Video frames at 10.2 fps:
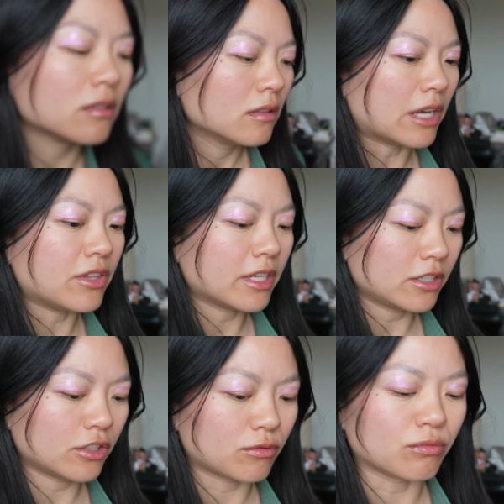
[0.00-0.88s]
I think
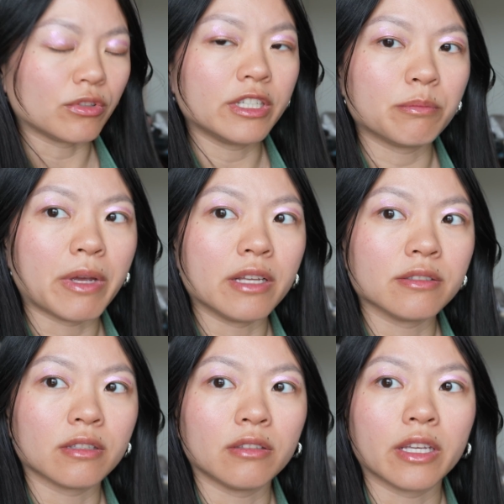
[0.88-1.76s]
it just really
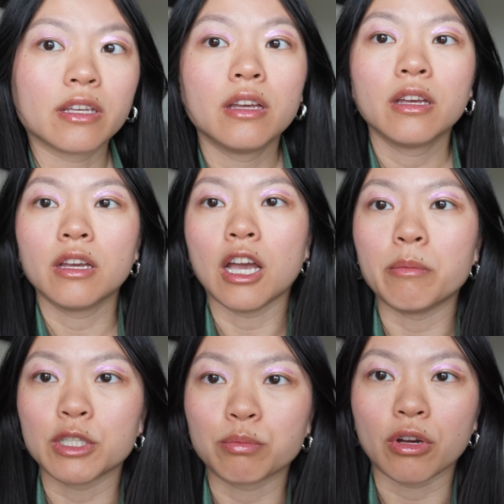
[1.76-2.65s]
depends on like how
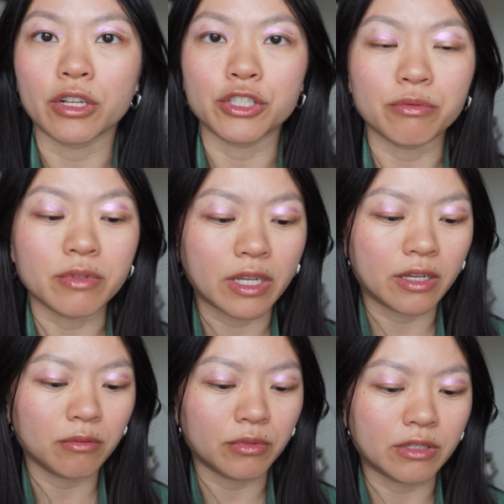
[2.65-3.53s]
much product you
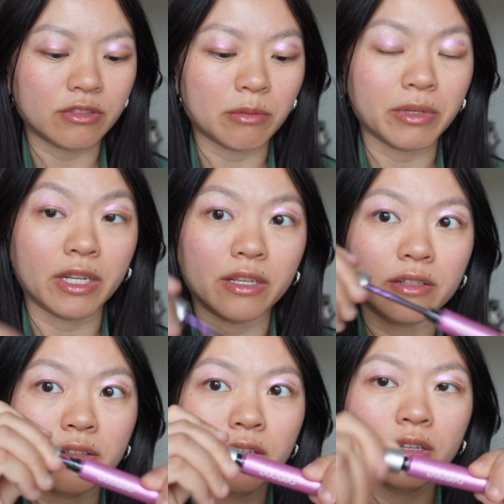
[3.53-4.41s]
get when you dip it in.